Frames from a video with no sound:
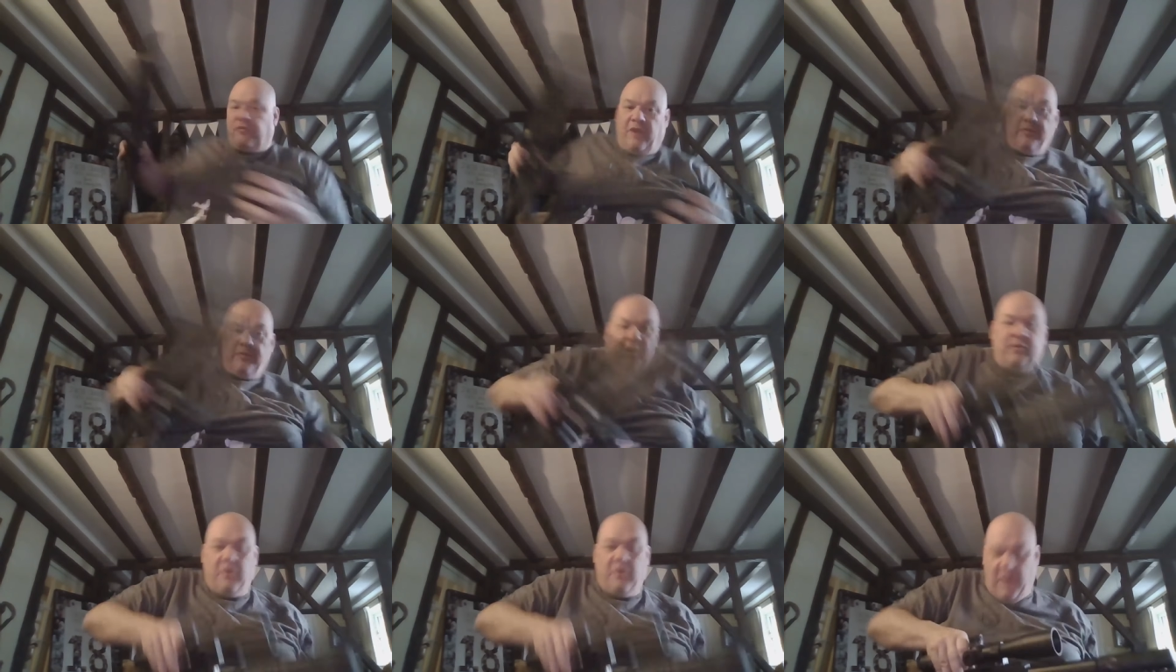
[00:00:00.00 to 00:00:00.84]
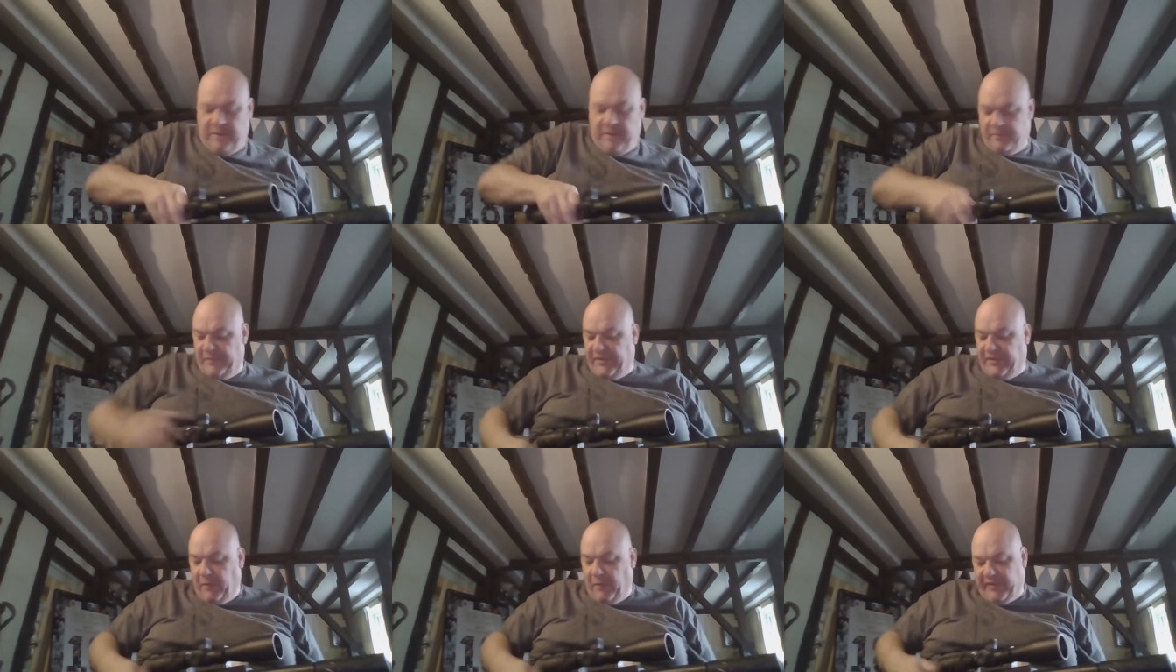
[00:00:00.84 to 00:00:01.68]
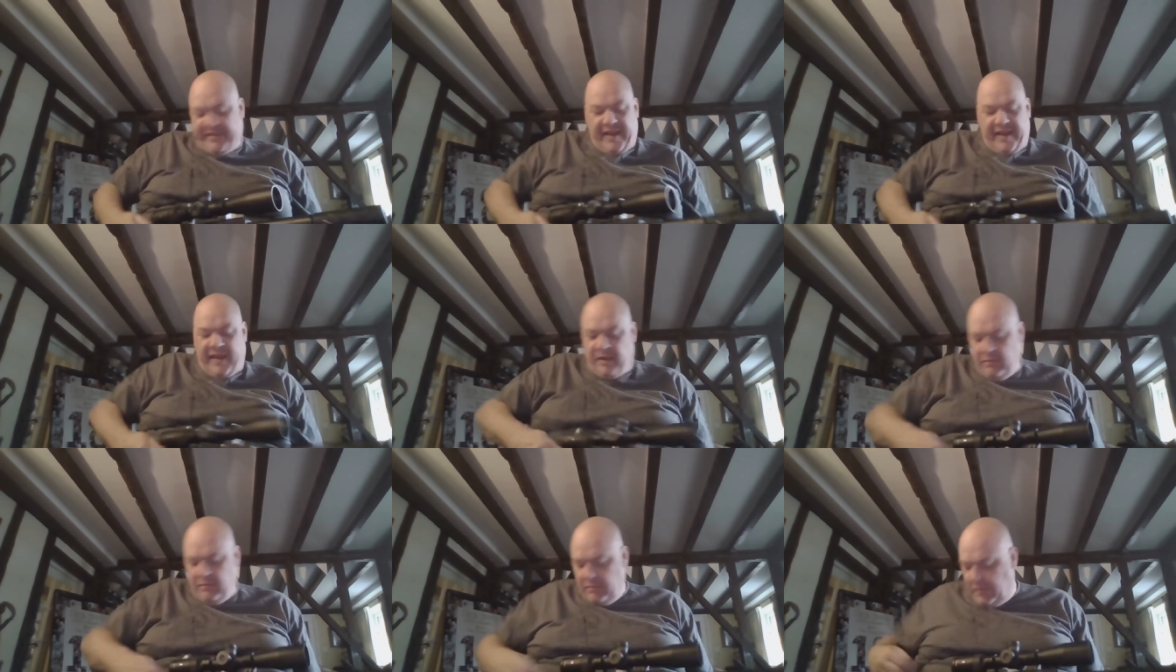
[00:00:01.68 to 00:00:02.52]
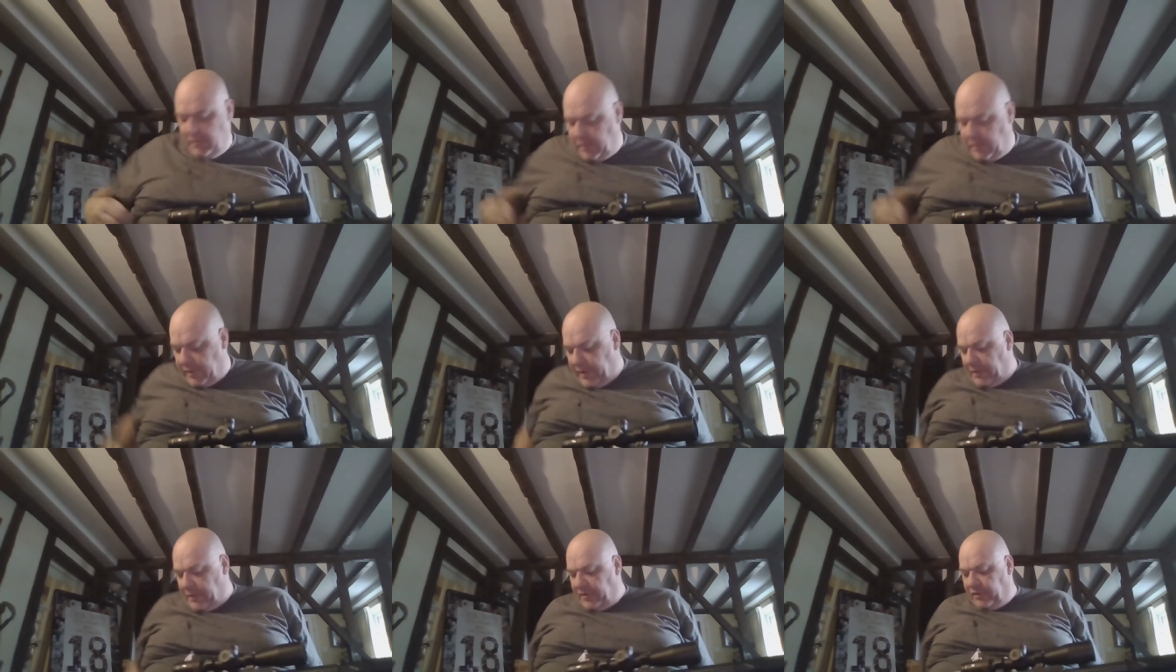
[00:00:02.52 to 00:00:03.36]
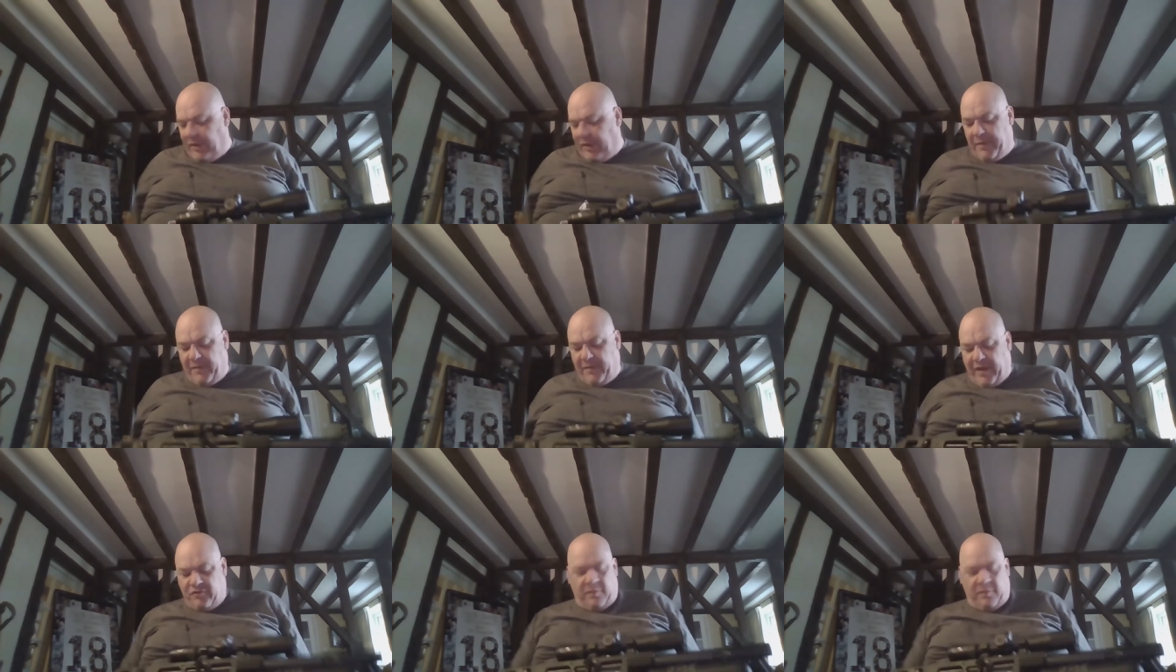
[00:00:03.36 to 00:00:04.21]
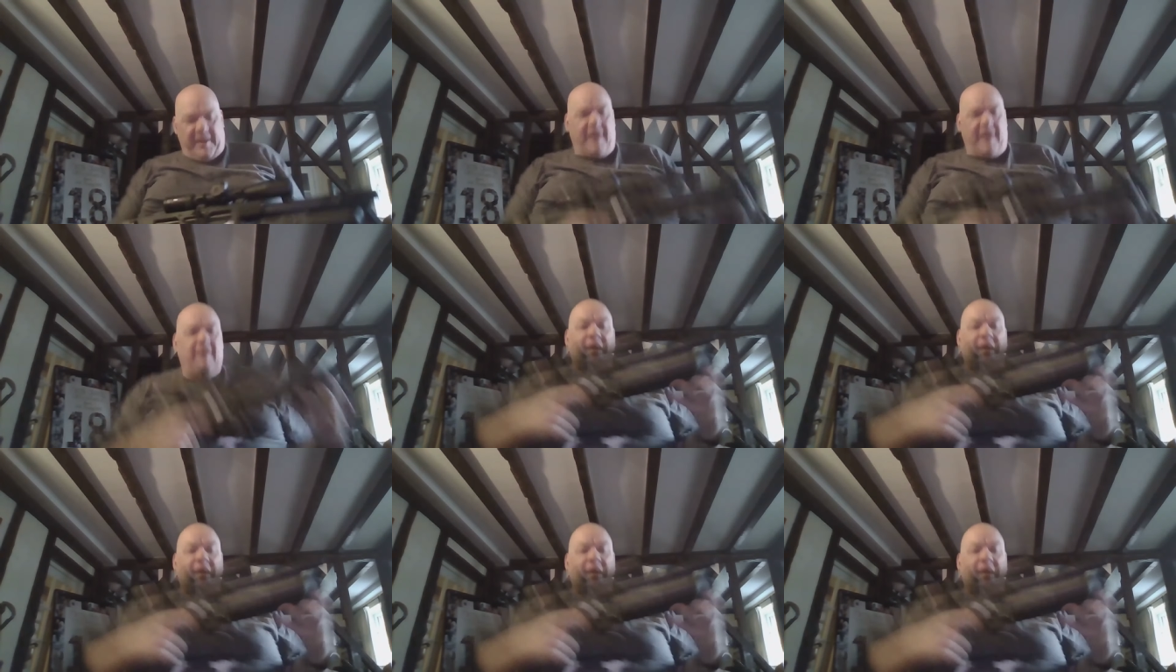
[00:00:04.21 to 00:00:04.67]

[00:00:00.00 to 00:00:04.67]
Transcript: rifles, I've got my, this is my stick gun. Now let me just grab it without dropping it.